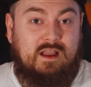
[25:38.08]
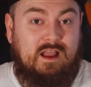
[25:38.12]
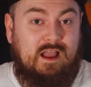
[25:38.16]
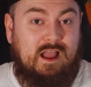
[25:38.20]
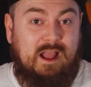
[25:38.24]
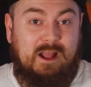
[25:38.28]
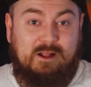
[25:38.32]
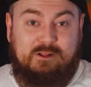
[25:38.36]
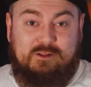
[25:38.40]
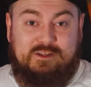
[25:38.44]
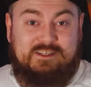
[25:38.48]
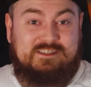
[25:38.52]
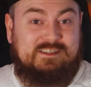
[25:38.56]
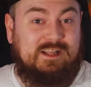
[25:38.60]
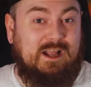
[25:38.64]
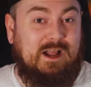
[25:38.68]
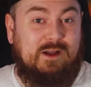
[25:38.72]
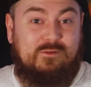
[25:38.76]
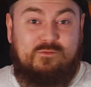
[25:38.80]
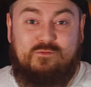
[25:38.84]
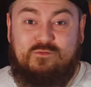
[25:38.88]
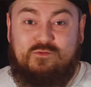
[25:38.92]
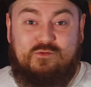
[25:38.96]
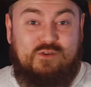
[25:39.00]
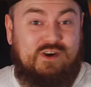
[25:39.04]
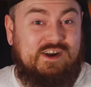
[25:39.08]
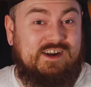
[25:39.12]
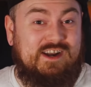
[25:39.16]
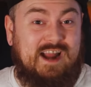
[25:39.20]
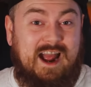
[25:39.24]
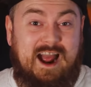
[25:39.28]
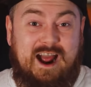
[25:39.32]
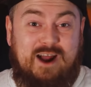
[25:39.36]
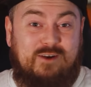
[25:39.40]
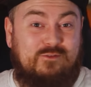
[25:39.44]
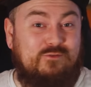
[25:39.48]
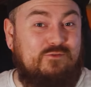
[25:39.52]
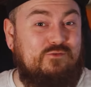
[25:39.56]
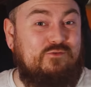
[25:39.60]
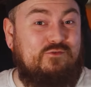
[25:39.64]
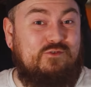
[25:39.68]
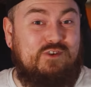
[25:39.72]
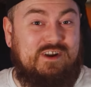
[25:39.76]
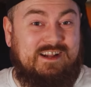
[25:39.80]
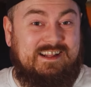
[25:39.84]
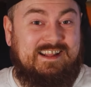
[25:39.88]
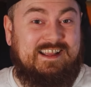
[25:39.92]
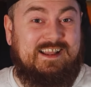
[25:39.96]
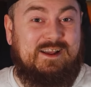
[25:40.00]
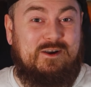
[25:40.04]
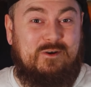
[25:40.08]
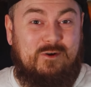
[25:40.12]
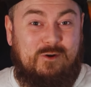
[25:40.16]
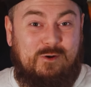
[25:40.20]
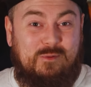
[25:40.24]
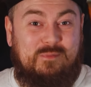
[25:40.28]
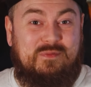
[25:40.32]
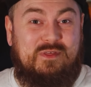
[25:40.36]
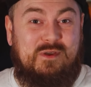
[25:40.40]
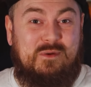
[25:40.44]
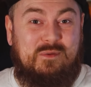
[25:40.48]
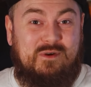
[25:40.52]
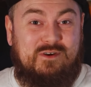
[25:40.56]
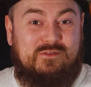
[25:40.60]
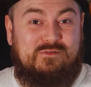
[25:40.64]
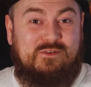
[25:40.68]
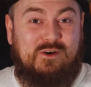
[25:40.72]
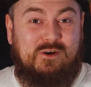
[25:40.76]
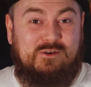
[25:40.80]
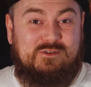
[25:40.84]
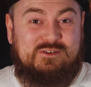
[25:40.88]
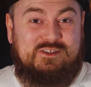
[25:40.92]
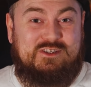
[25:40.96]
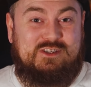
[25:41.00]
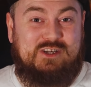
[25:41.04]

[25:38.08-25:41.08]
At least I, I really hope they were false